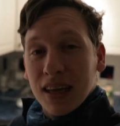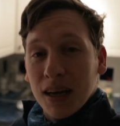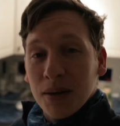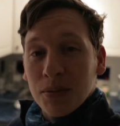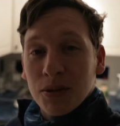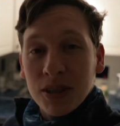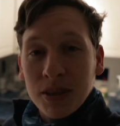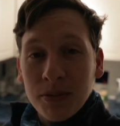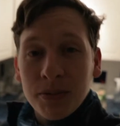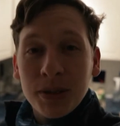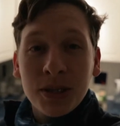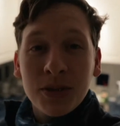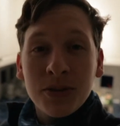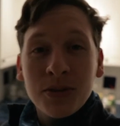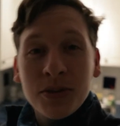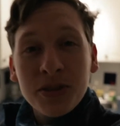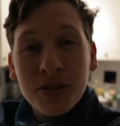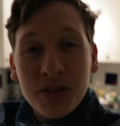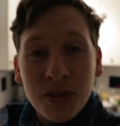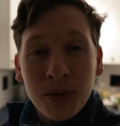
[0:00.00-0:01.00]
I'm gonna be
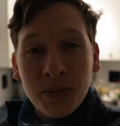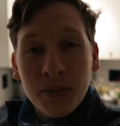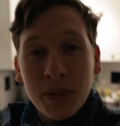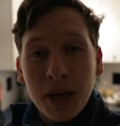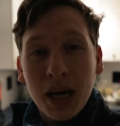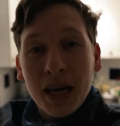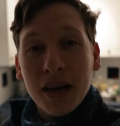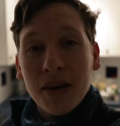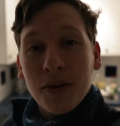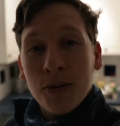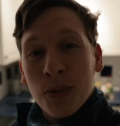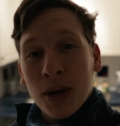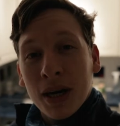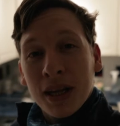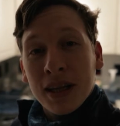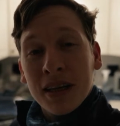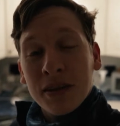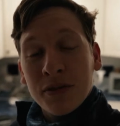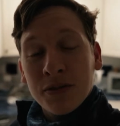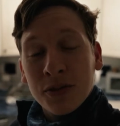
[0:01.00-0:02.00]
doing some
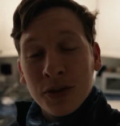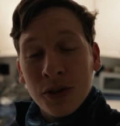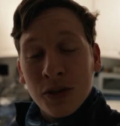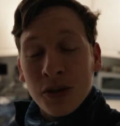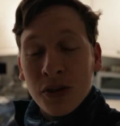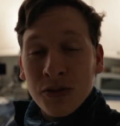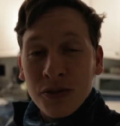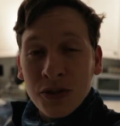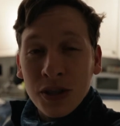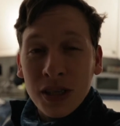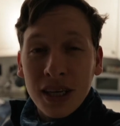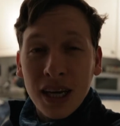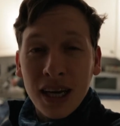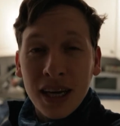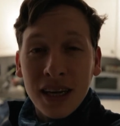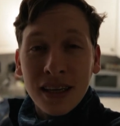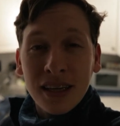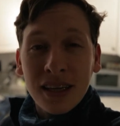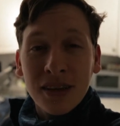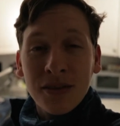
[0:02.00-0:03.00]
wildlife photography
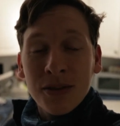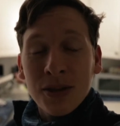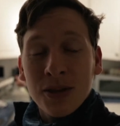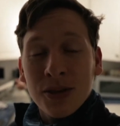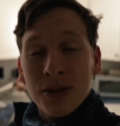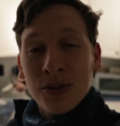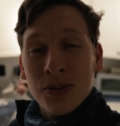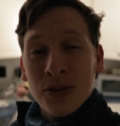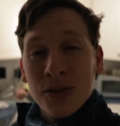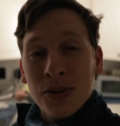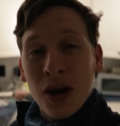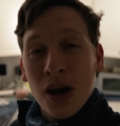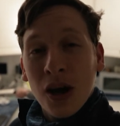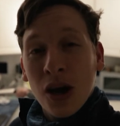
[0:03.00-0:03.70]
and giving you